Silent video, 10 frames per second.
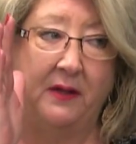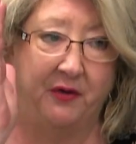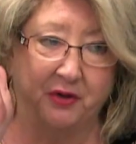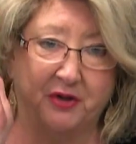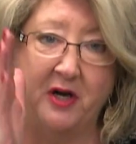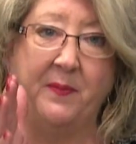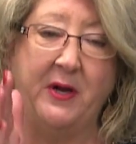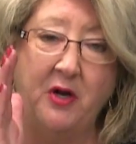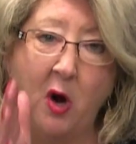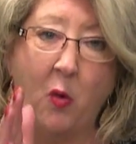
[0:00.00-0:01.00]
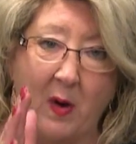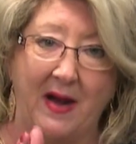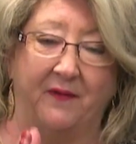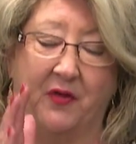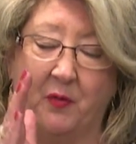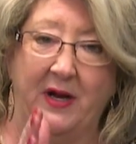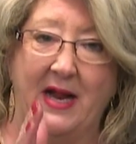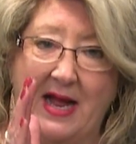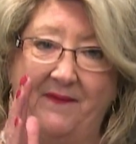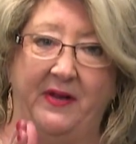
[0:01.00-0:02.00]
There's going to be no rain for three
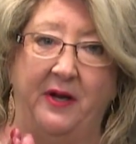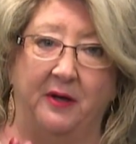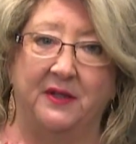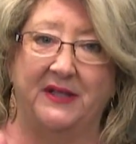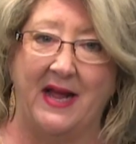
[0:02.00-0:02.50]
and a half years.